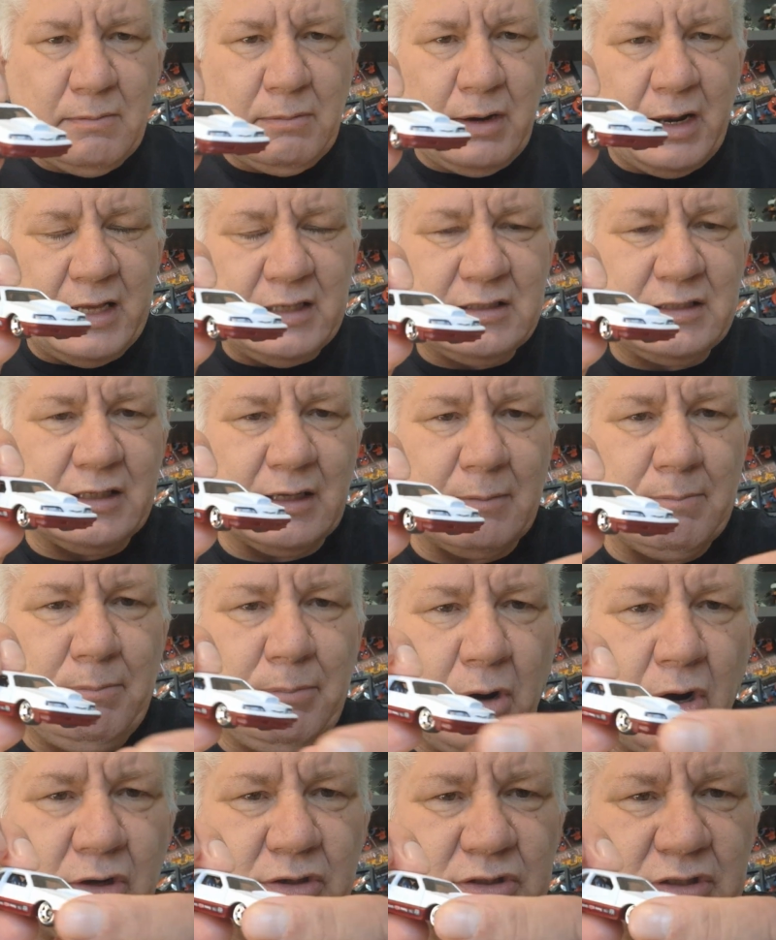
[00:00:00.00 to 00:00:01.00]
Plastic
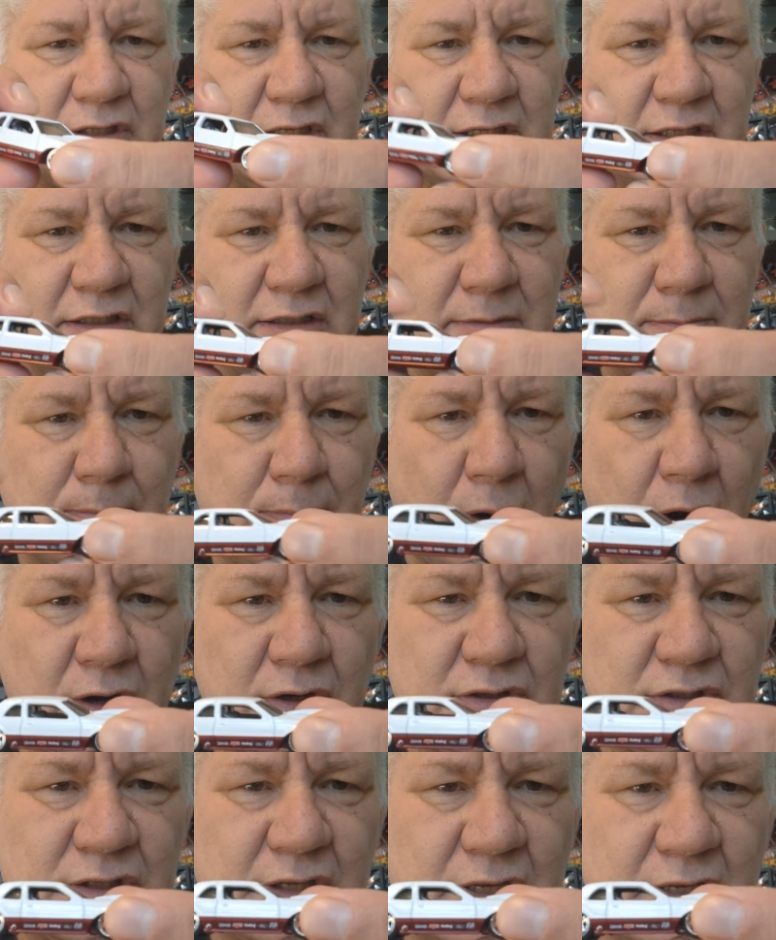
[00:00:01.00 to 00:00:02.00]
boxes,
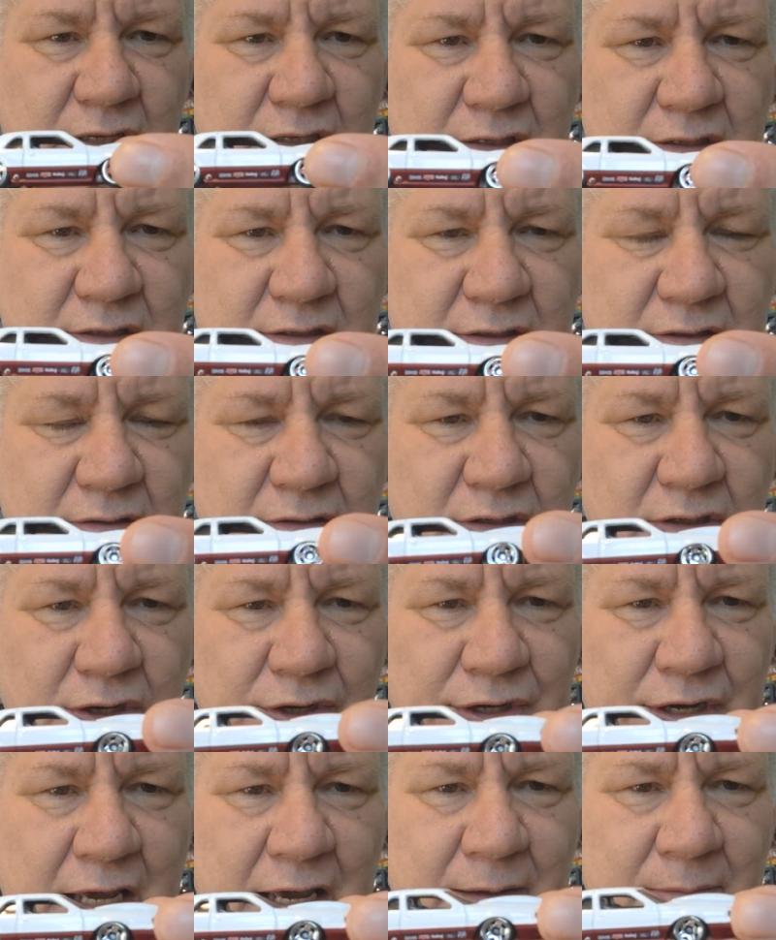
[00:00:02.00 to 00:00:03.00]
you
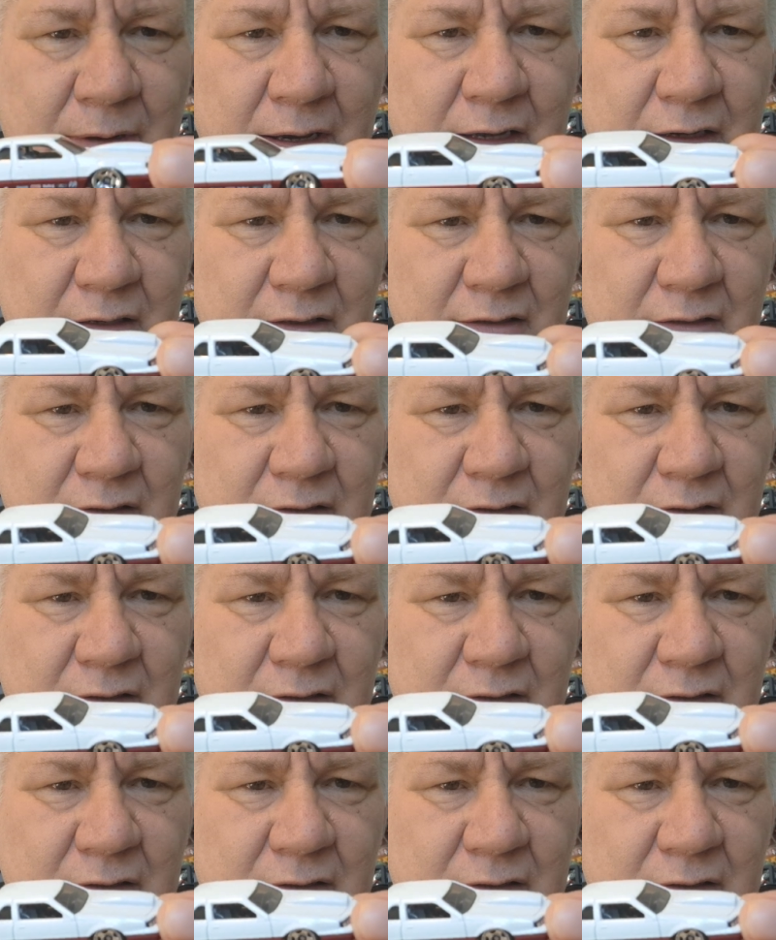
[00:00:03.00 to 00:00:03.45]
name it.